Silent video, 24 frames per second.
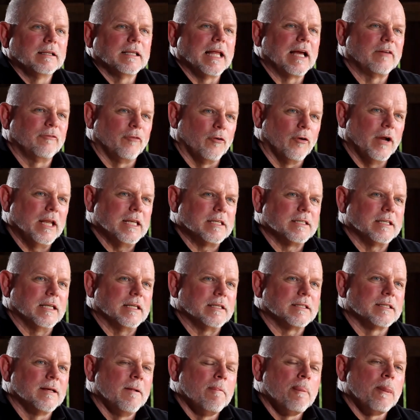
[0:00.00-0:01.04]
Like, for
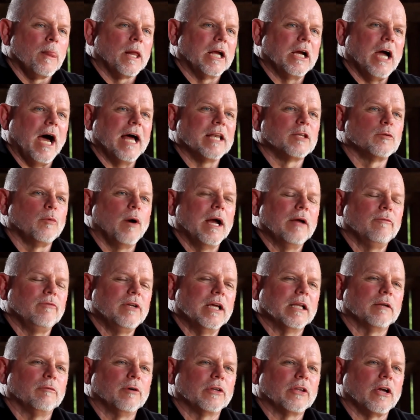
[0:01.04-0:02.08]
instance, God's way of
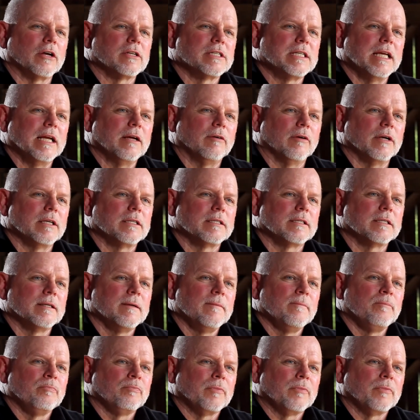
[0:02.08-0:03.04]
dealing with our secrets